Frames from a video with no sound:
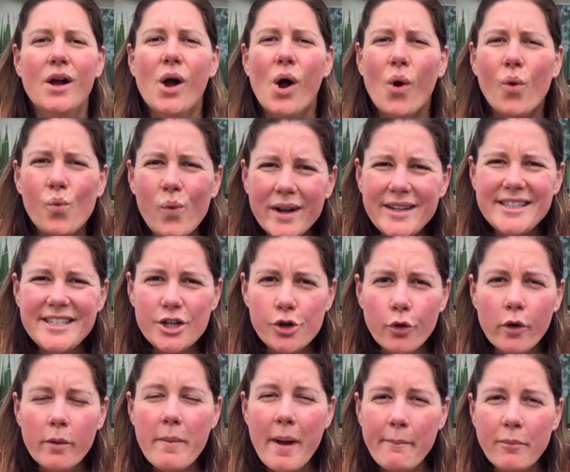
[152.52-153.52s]
What do you
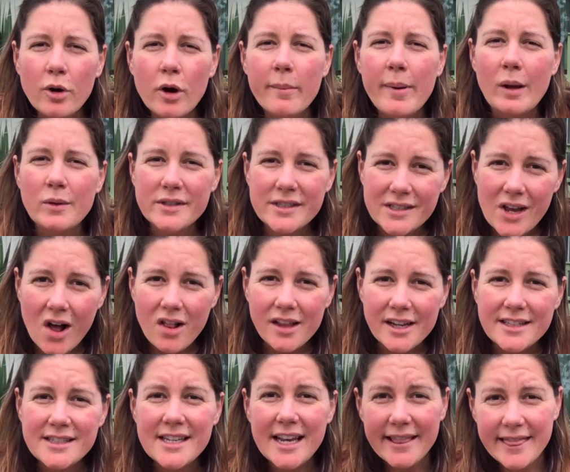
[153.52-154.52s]
remember about
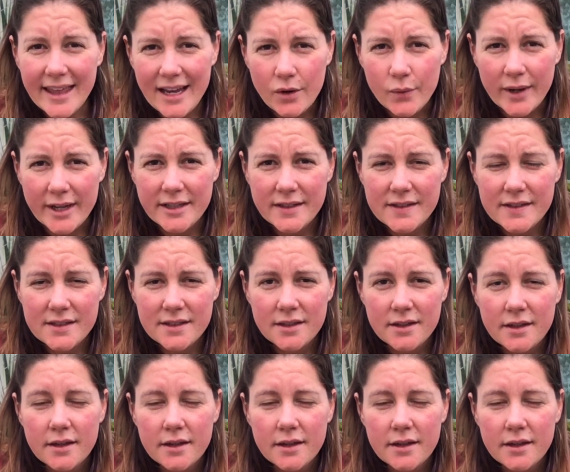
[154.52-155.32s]
solids and liquids?